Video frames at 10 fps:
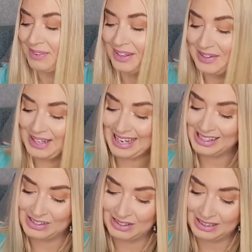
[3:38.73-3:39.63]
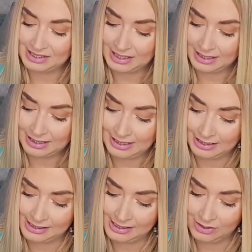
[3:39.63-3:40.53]
Okay, so let's take the little
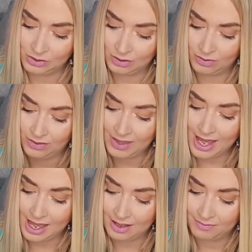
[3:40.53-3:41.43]
seals off of that